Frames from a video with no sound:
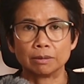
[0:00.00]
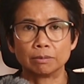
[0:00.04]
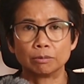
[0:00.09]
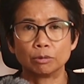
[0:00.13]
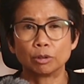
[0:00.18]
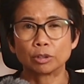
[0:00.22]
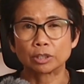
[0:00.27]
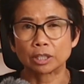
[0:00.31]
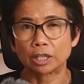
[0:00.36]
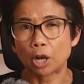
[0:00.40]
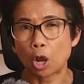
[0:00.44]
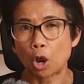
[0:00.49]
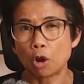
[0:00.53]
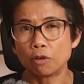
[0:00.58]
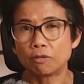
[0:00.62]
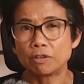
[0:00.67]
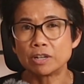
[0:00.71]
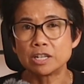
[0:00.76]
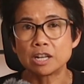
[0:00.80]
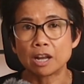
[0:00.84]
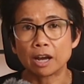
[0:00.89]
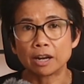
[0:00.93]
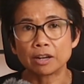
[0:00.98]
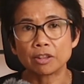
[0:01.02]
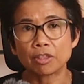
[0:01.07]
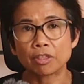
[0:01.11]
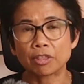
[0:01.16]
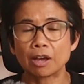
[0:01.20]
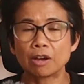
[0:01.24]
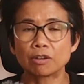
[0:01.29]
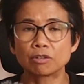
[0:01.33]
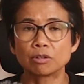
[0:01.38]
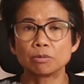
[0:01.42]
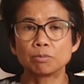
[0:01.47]
looked at over
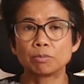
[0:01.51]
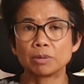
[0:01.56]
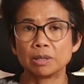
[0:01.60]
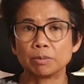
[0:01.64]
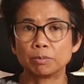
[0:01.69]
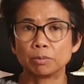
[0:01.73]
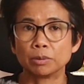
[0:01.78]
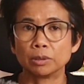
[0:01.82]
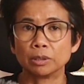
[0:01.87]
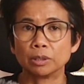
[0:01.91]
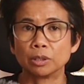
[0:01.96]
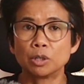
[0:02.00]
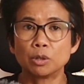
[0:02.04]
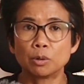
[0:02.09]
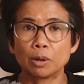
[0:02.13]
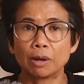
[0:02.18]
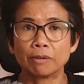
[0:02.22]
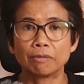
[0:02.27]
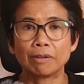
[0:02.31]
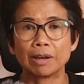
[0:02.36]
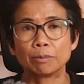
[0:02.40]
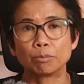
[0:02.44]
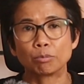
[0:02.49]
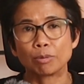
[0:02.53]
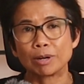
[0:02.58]
9,000 people who have had